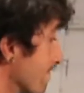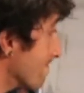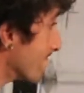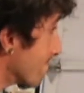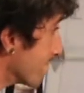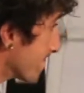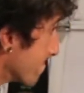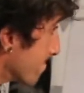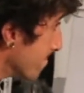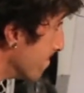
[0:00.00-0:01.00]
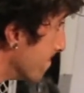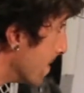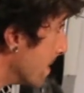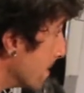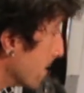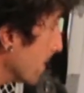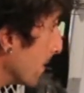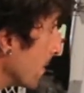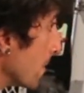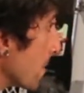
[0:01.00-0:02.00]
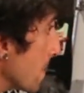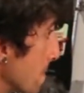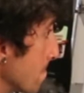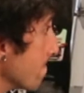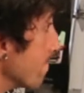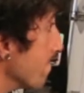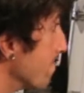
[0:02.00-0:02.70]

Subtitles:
hurt yourself. You're using your legs, and you're